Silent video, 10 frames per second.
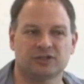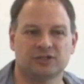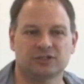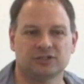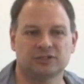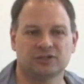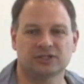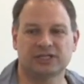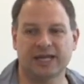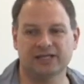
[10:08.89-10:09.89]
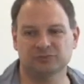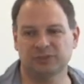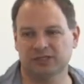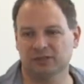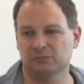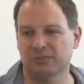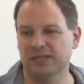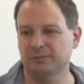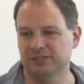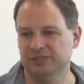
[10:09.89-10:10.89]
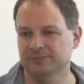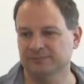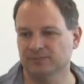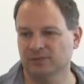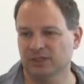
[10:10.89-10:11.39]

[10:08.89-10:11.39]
the the gas pedal maybe,